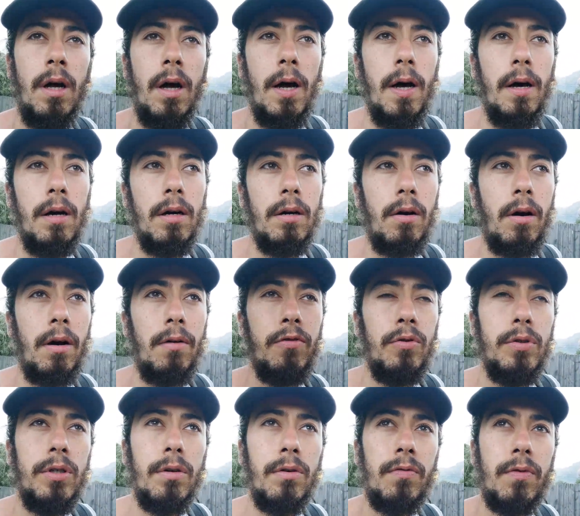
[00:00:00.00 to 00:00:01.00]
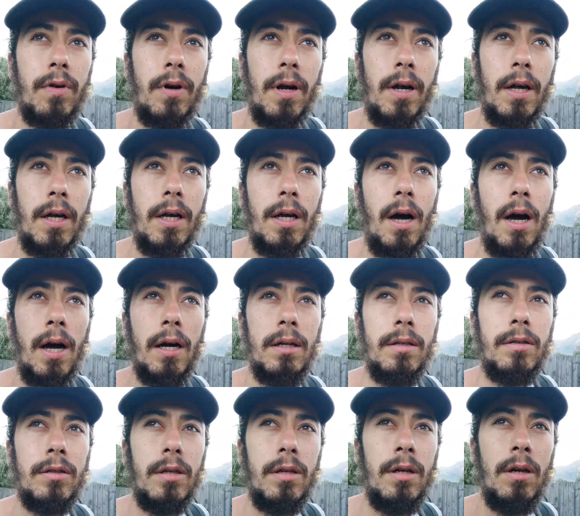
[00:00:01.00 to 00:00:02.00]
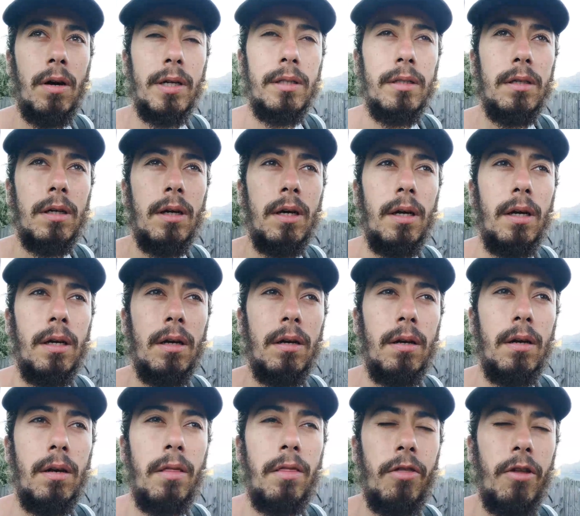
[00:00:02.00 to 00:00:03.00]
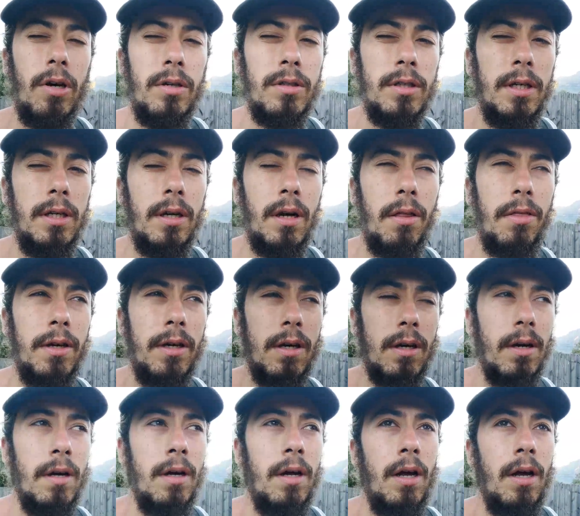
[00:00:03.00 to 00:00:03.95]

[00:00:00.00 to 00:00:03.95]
Refugio Frey at 19:30, I think.